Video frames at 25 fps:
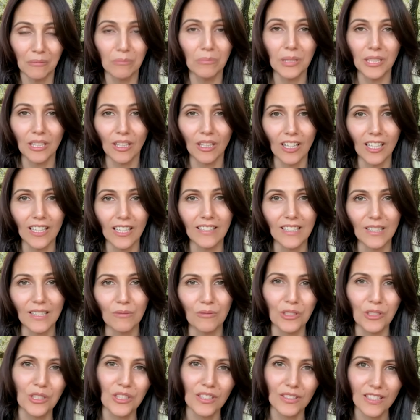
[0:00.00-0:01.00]
behind this,
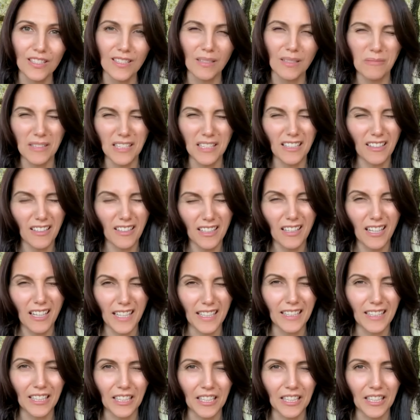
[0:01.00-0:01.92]
which is something that I like.